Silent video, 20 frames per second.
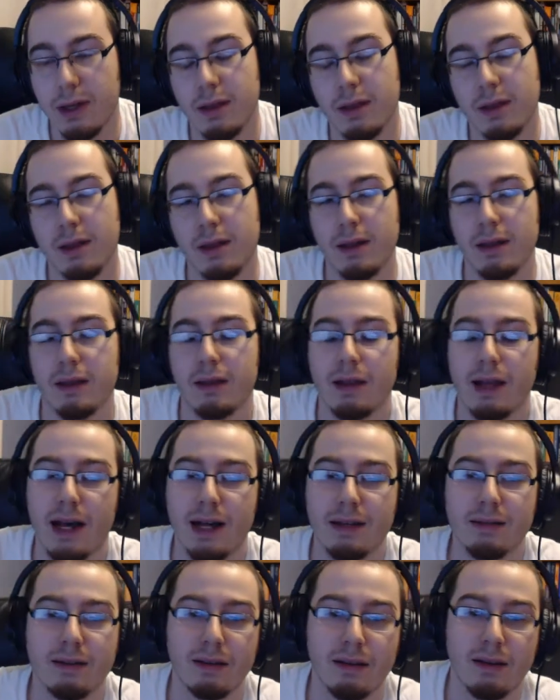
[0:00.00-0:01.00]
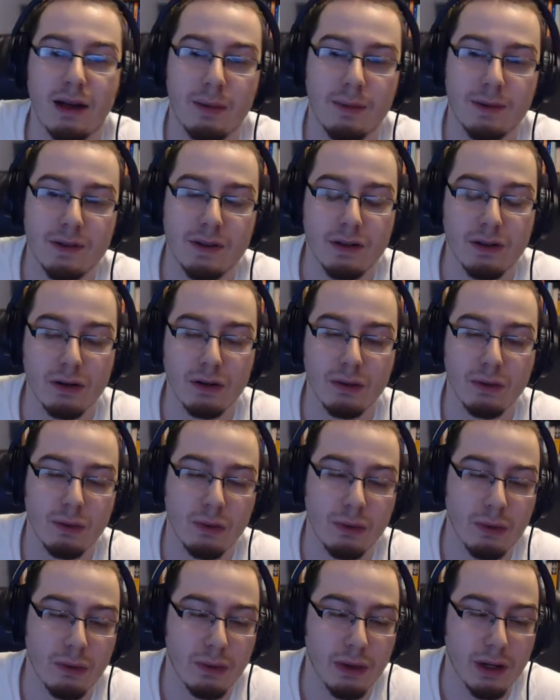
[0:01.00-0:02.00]
in the last
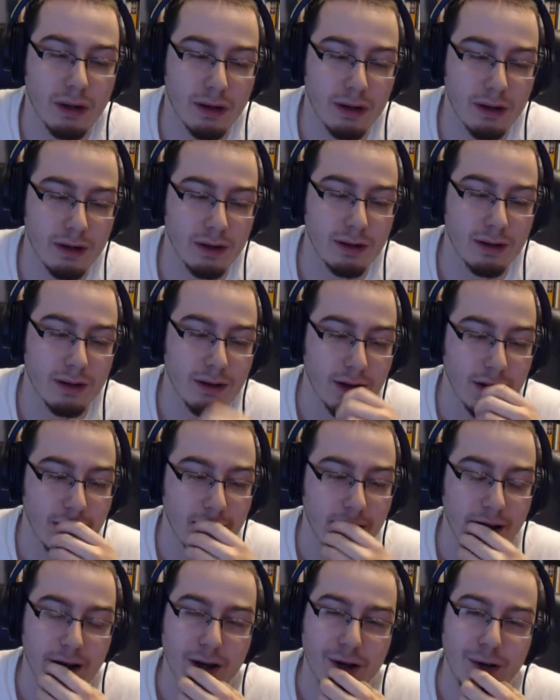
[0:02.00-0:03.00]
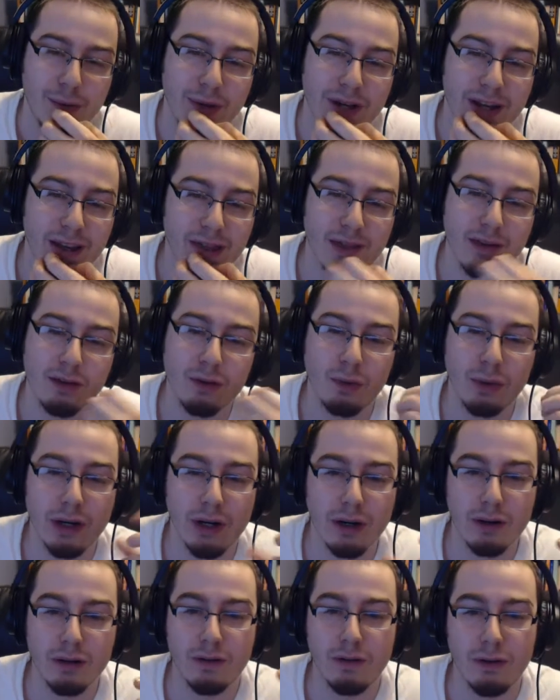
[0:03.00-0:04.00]
episode, we get this
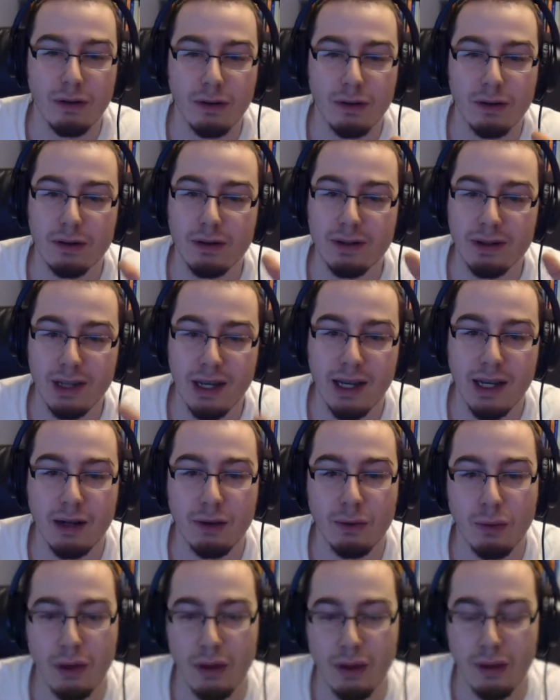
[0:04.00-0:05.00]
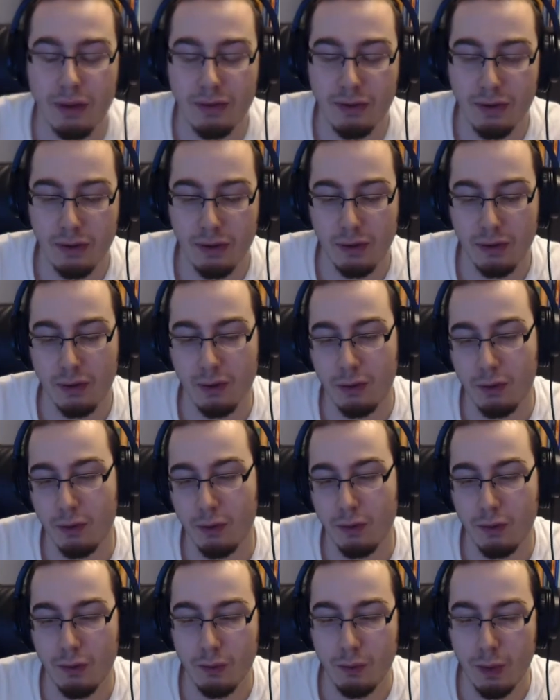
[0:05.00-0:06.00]
weird scene with
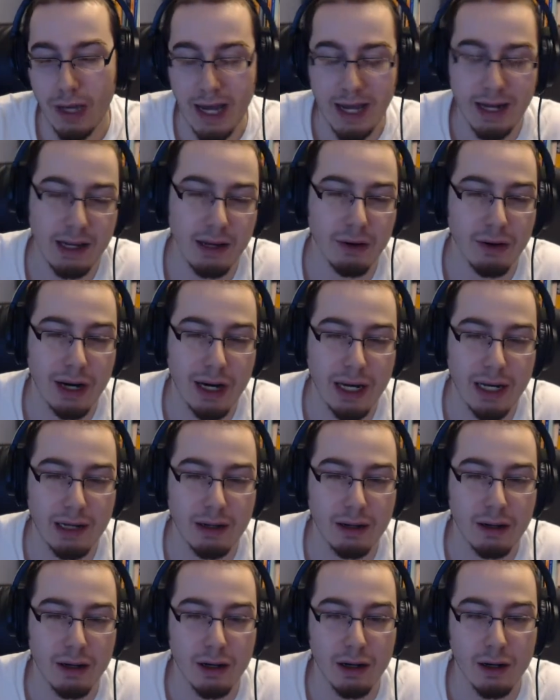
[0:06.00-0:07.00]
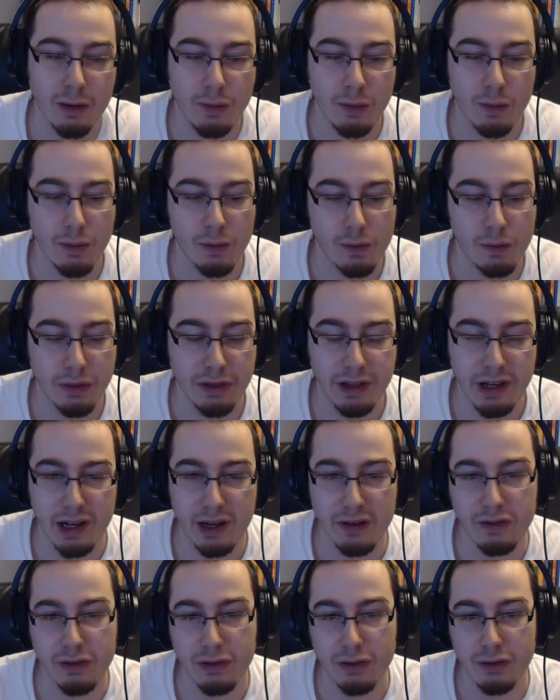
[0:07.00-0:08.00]
Penny, right? The
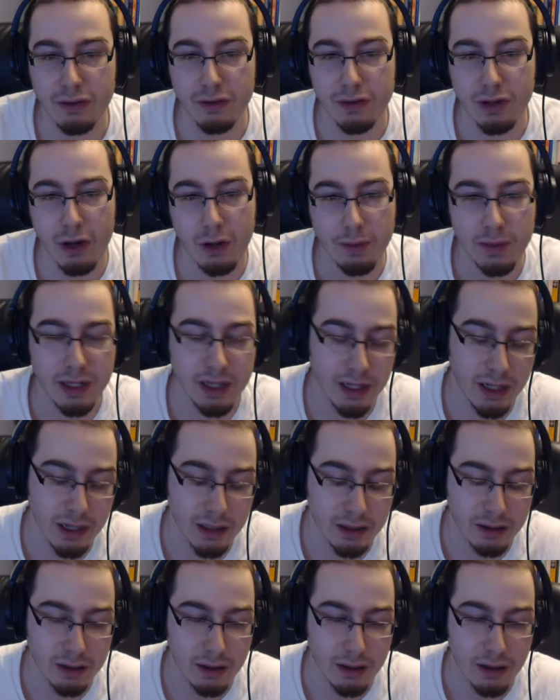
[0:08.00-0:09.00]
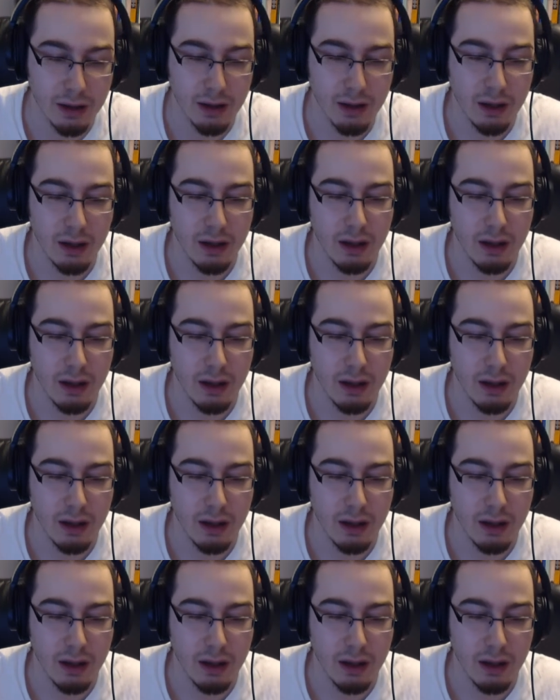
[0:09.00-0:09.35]
governor's zombie daughter.